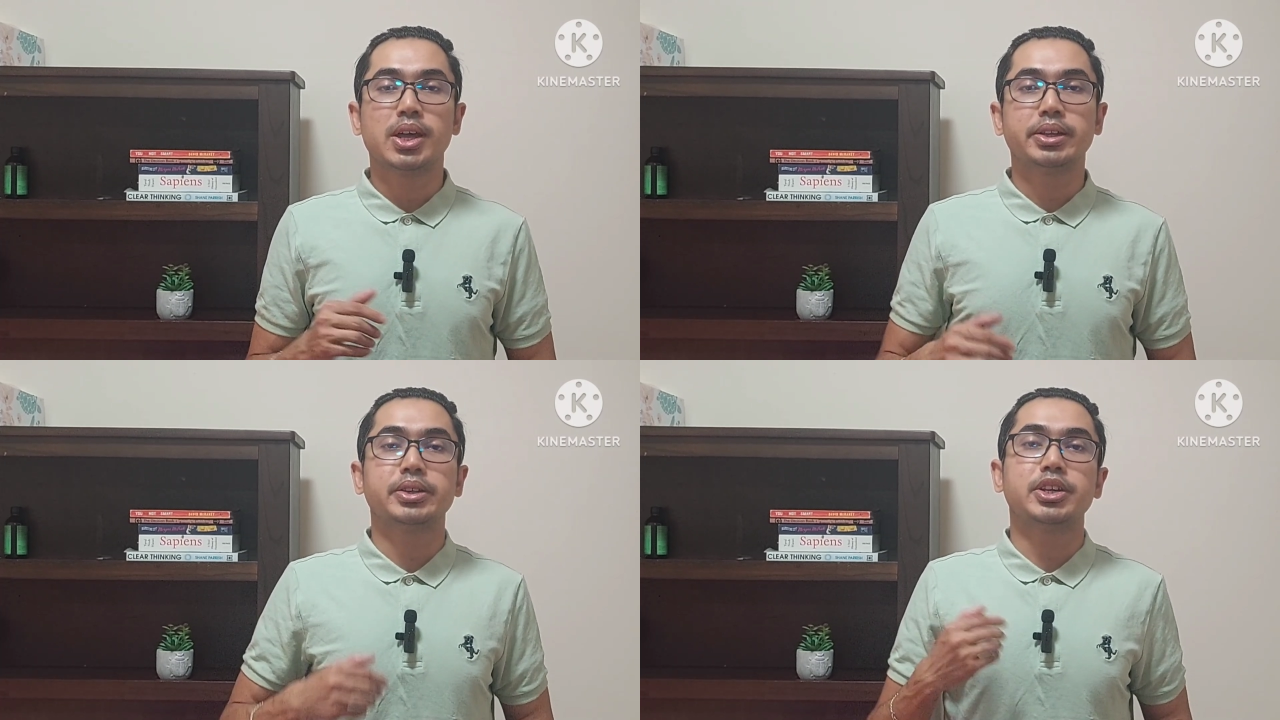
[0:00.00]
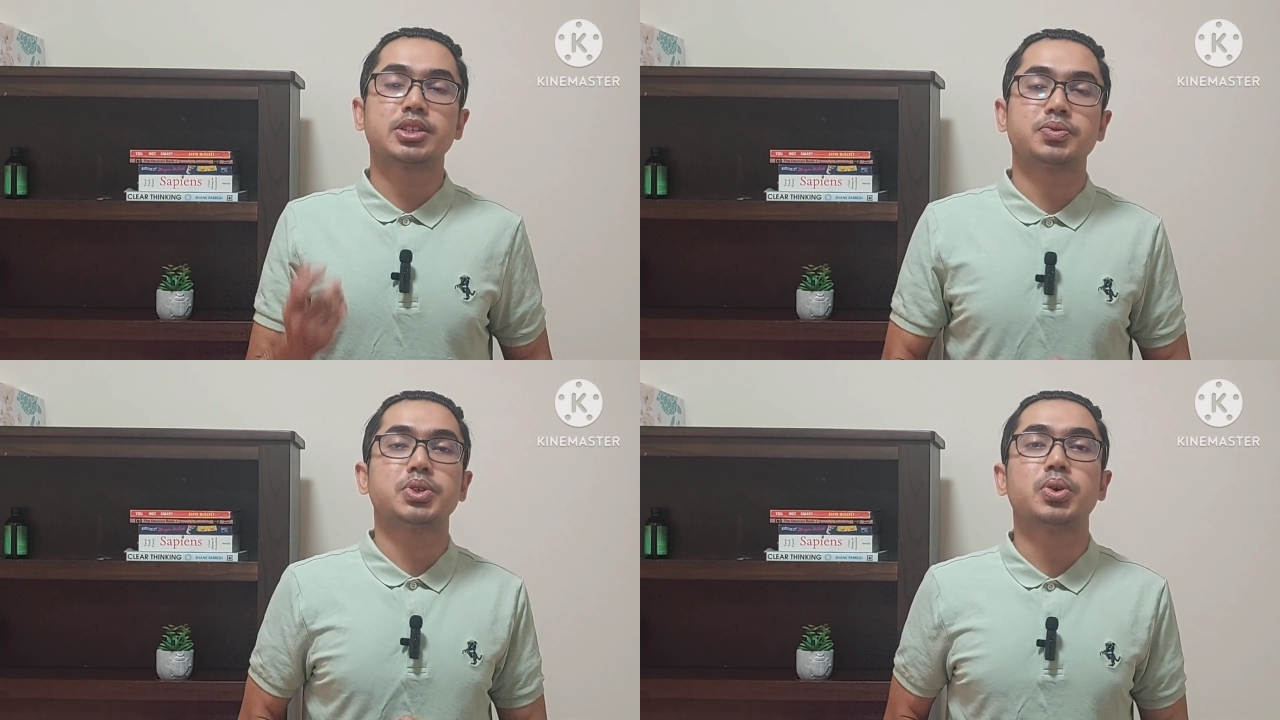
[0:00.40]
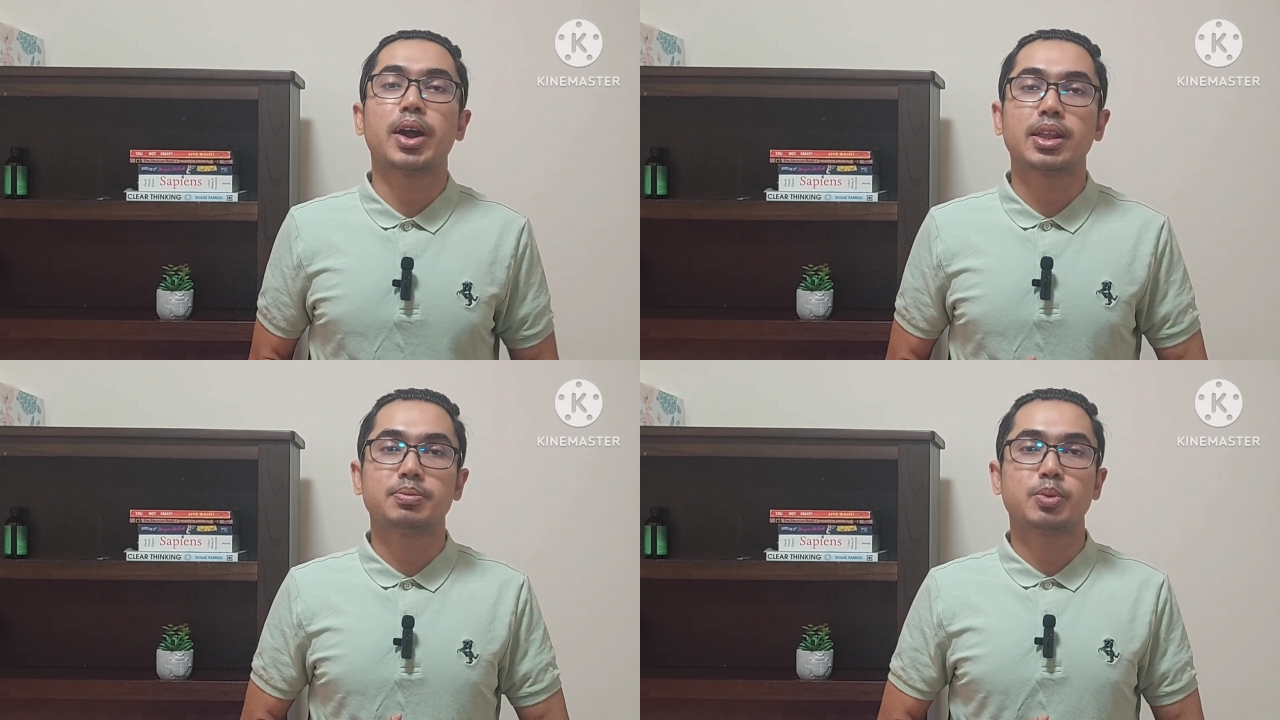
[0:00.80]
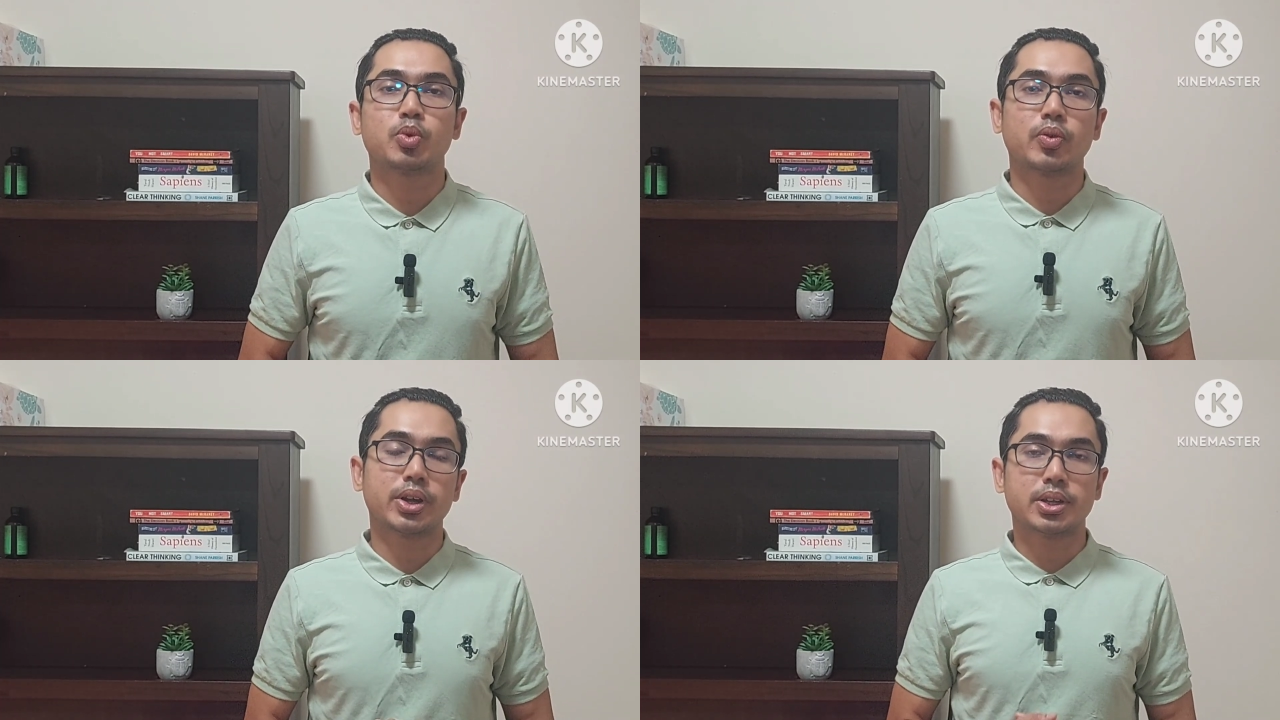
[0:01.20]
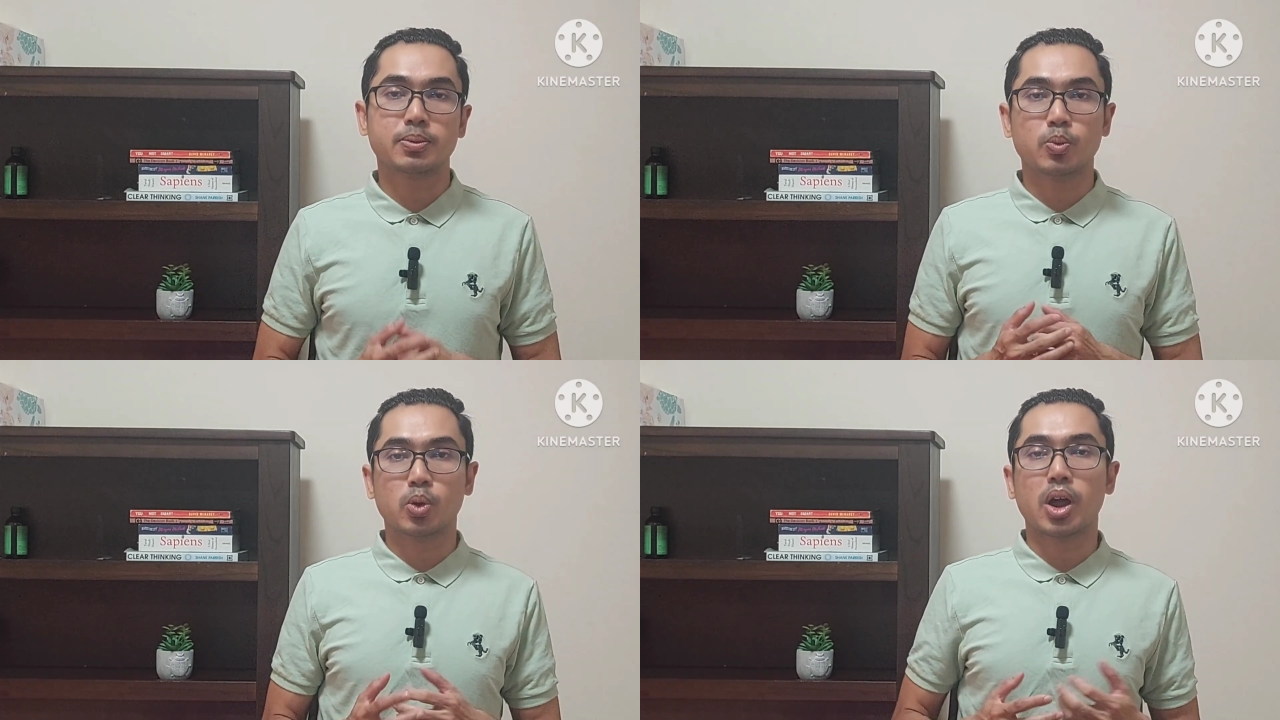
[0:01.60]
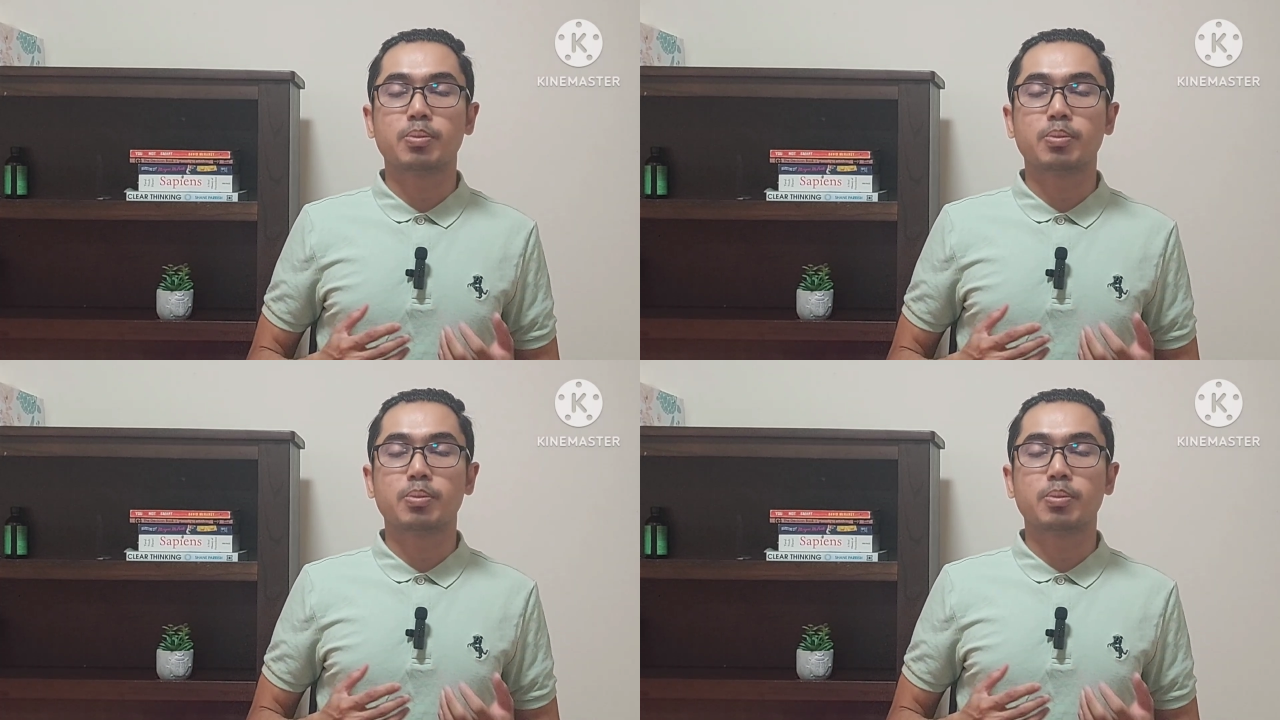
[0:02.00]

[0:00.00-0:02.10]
In the next video, I'll be providing more